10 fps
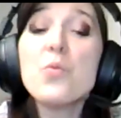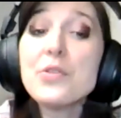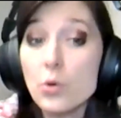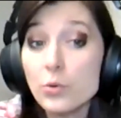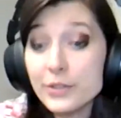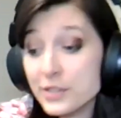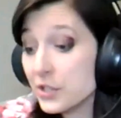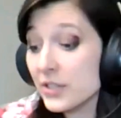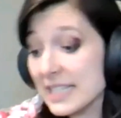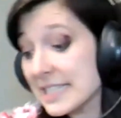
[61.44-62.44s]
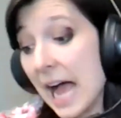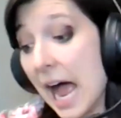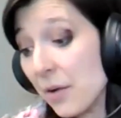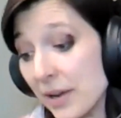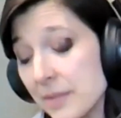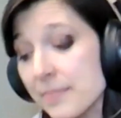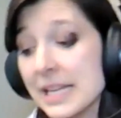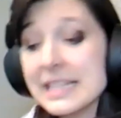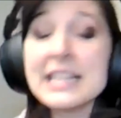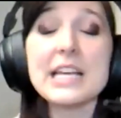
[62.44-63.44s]
With older students, I
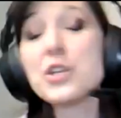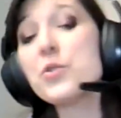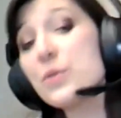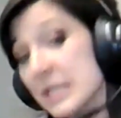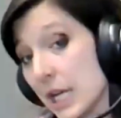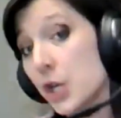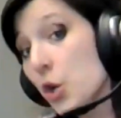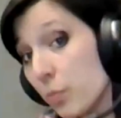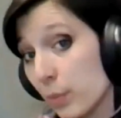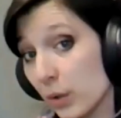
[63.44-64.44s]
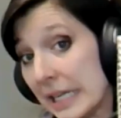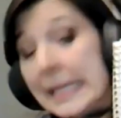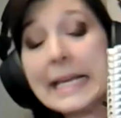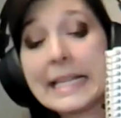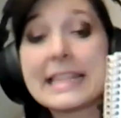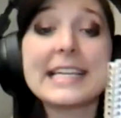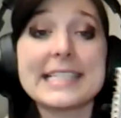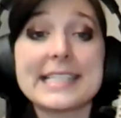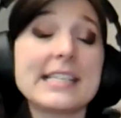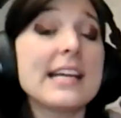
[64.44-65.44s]
recommend that they use a notebook like this.